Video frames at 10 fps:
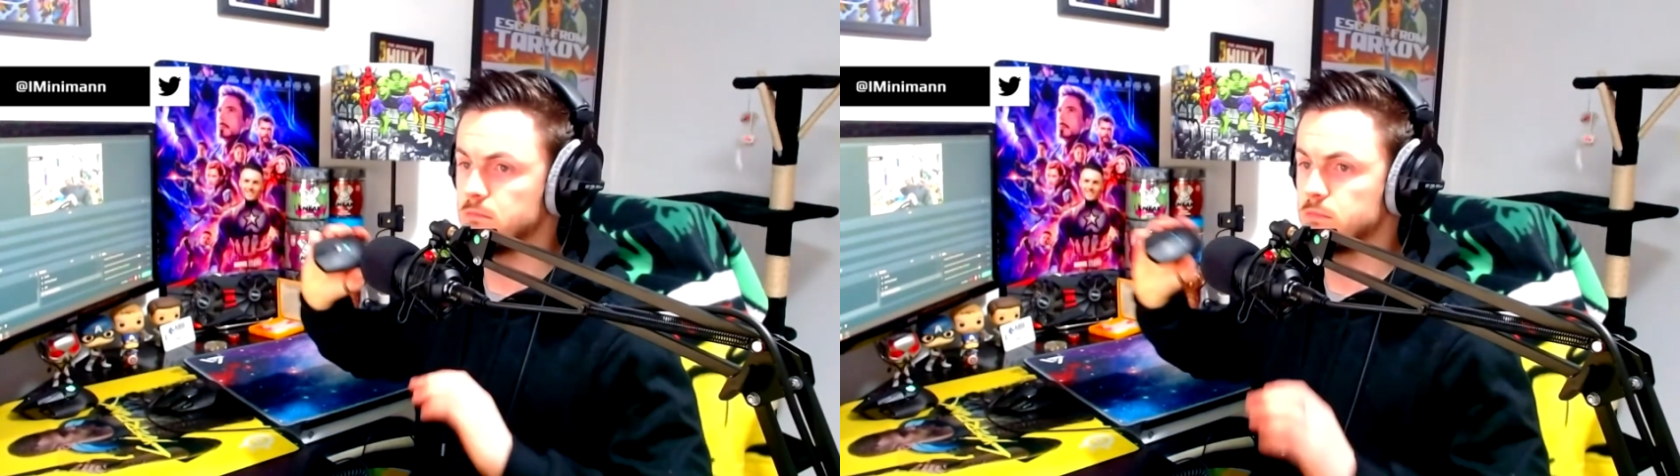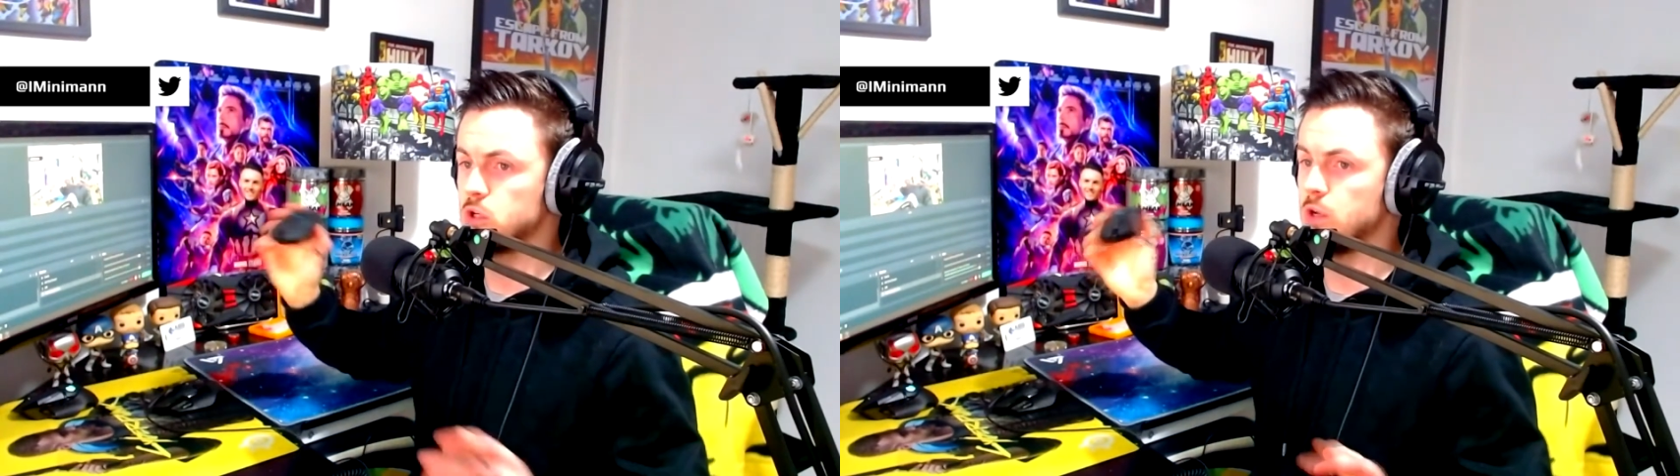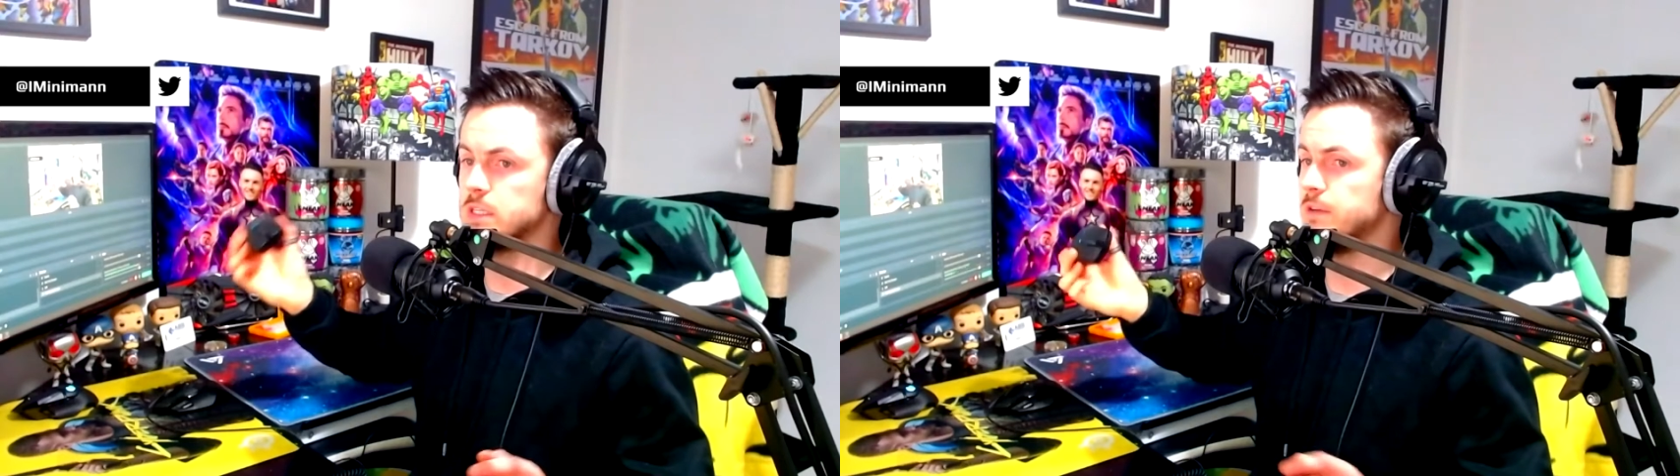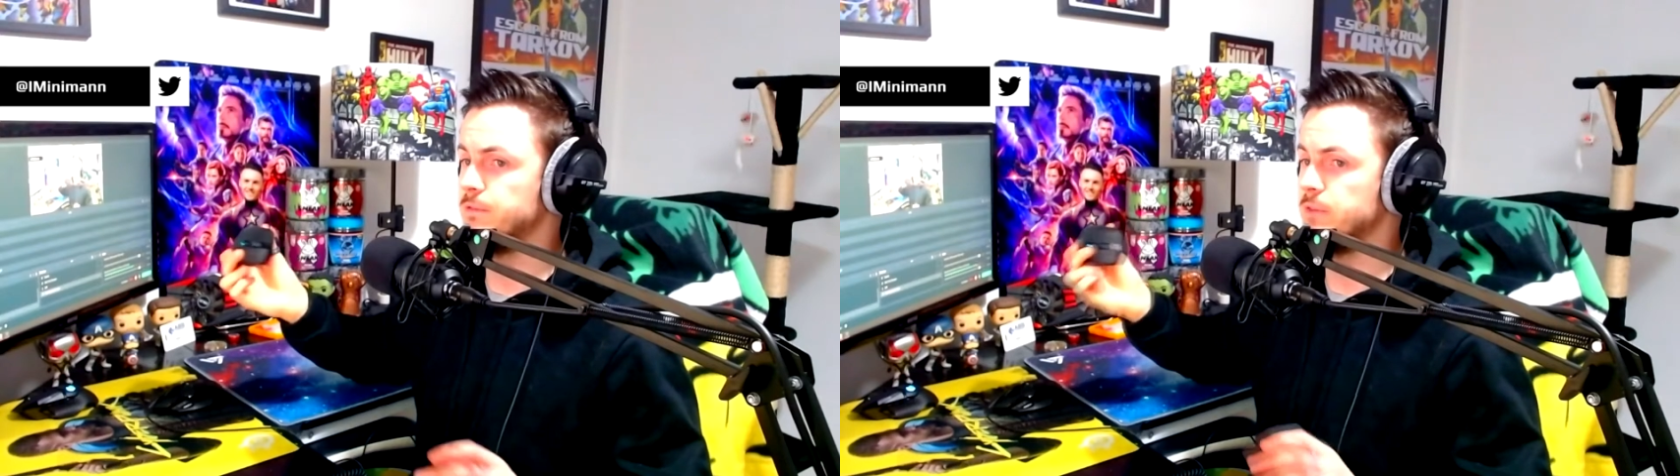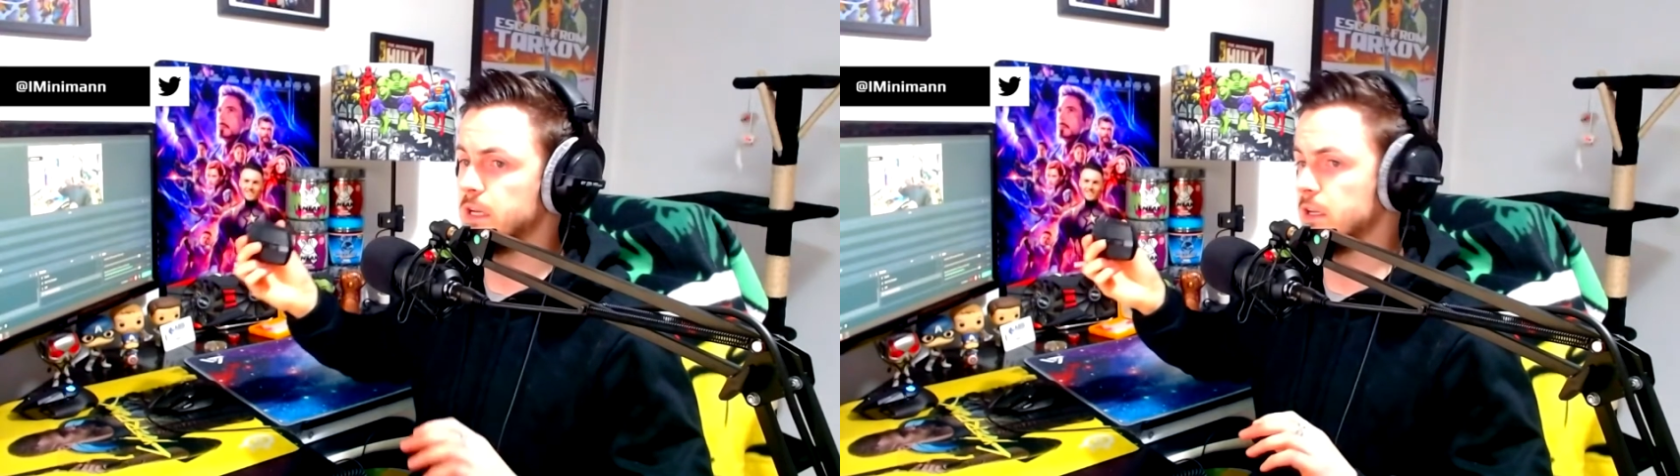
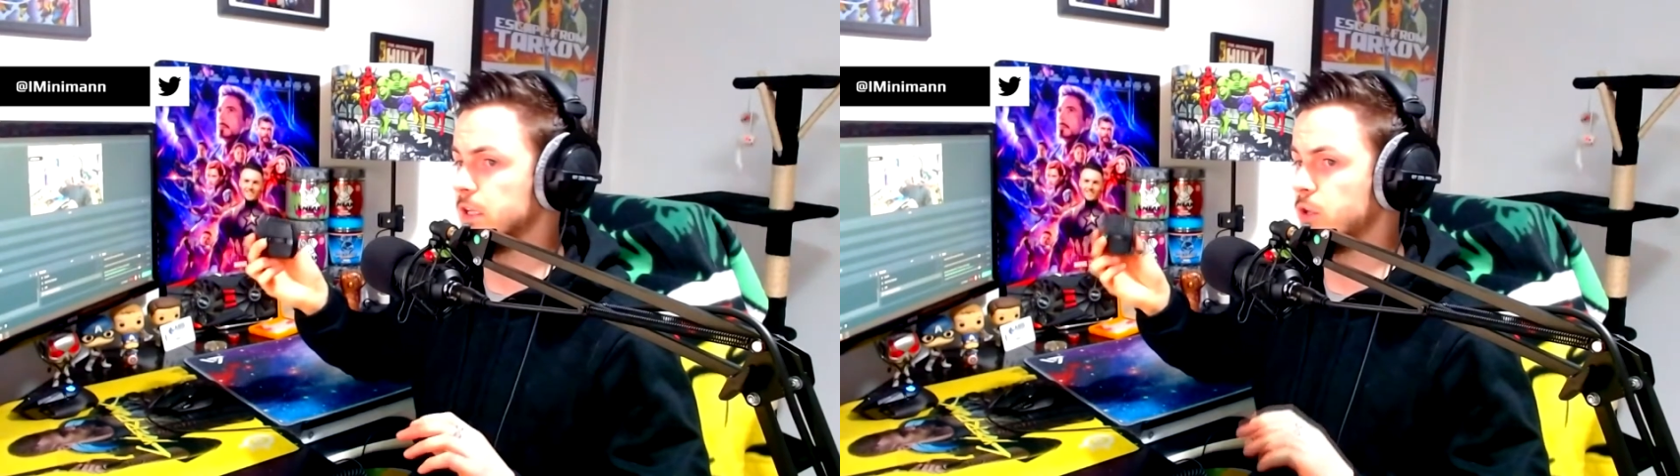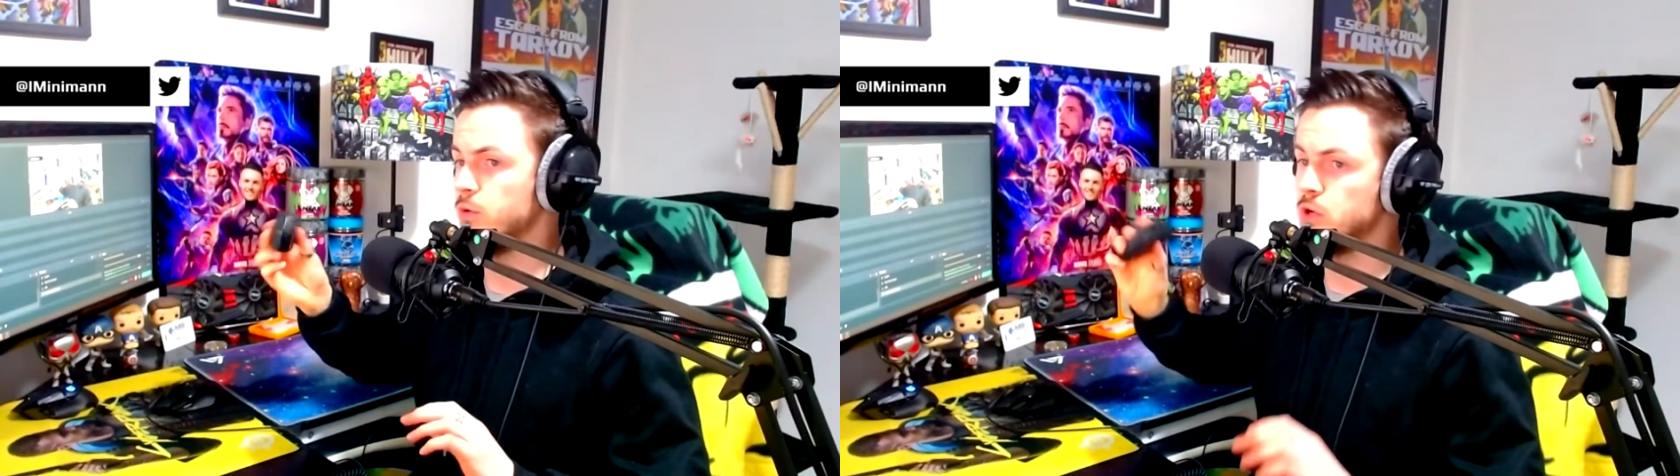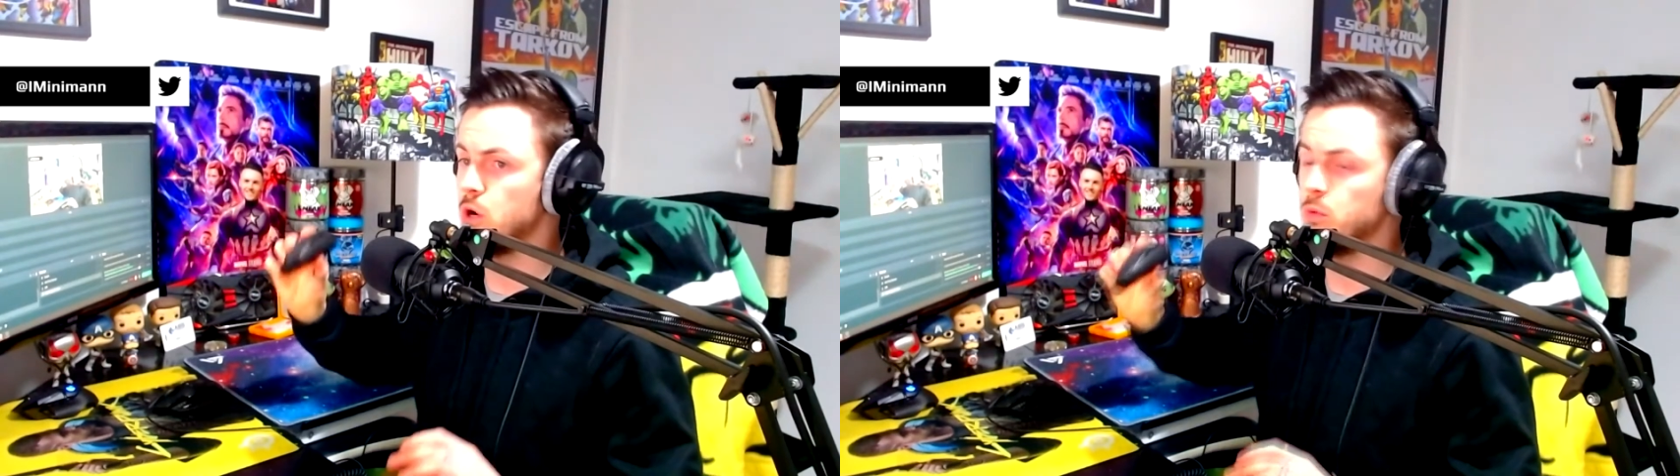scientific and I don't know